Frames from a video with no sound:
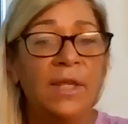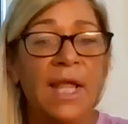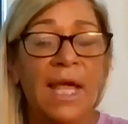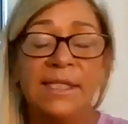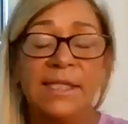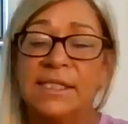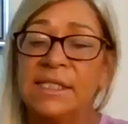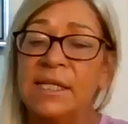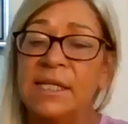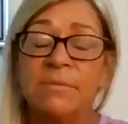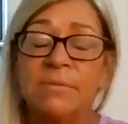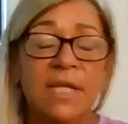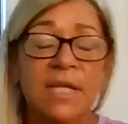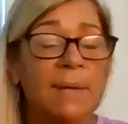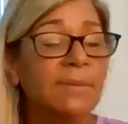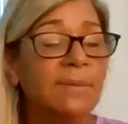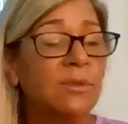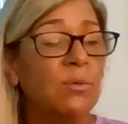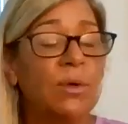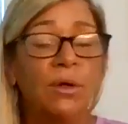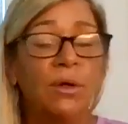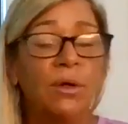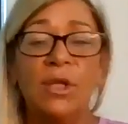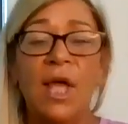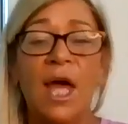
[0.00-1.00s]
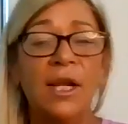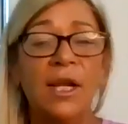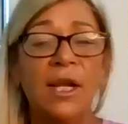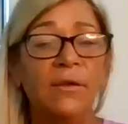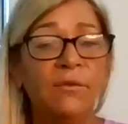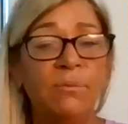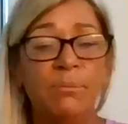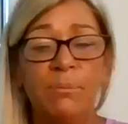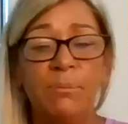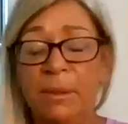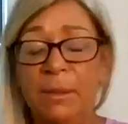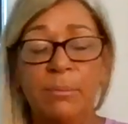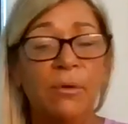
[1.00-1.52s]
That's sometimes where a lot
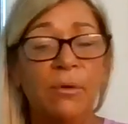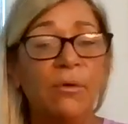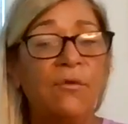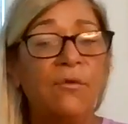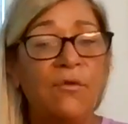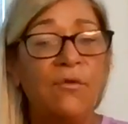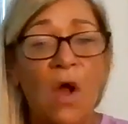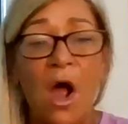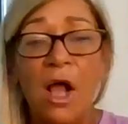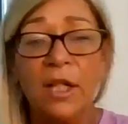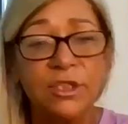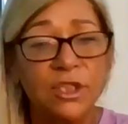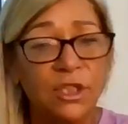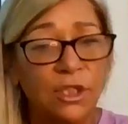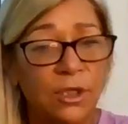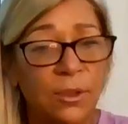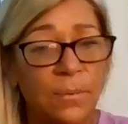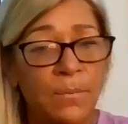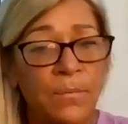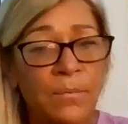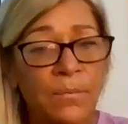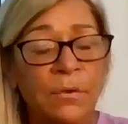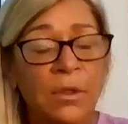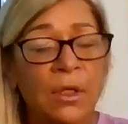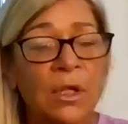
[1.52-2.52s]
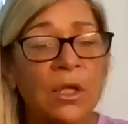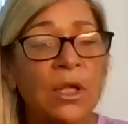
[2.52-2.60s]
of people falter.